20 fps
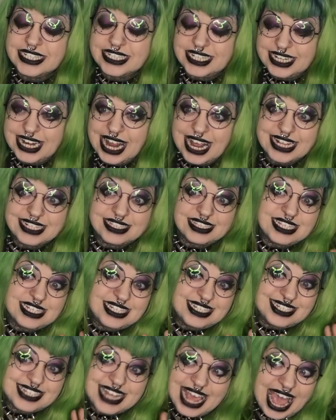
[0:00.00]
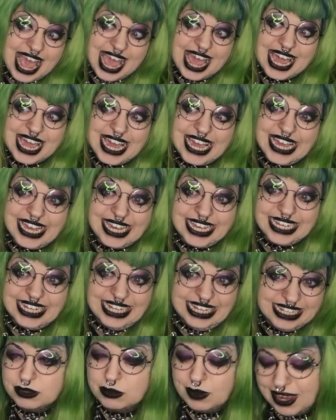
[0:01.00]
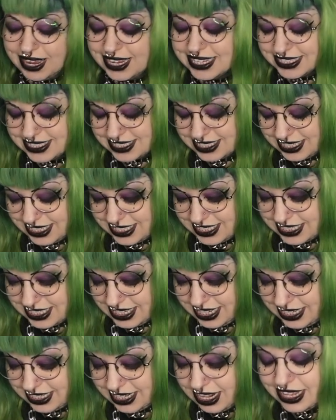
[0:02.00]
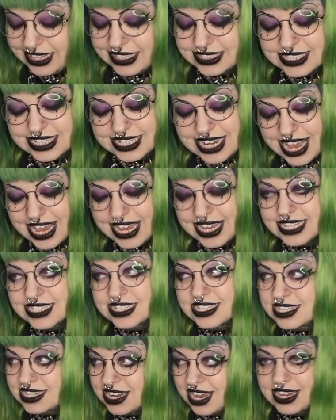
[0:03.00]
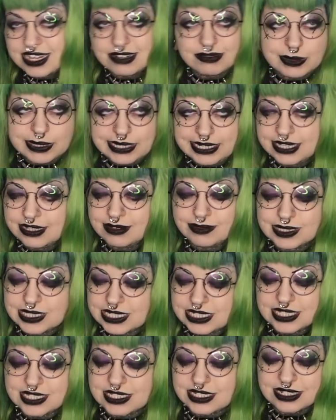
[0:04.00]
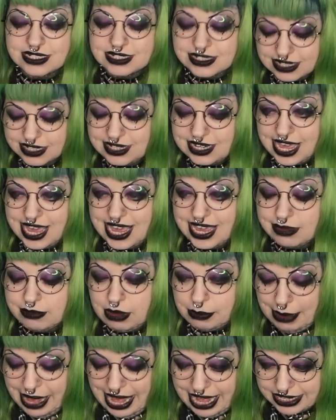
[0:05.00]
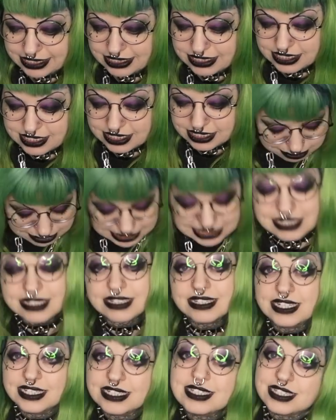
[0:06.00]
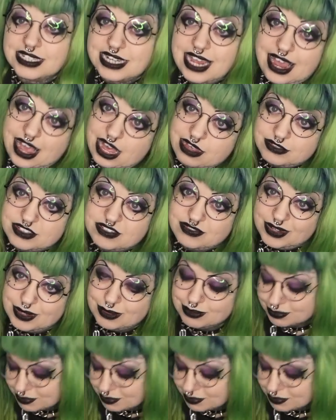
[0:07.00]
today's the day! Why is today the day? Like, today is the day really for just laying in my pants, but it's the day I have to film.